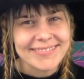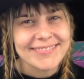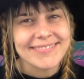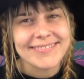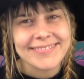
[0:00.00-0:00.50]

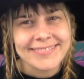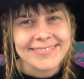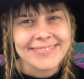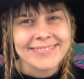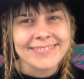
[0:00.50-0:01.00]

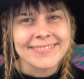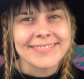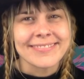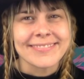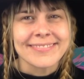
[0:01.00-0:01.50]

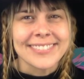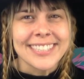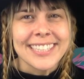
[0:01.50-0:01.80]
No one is speaking in this clip.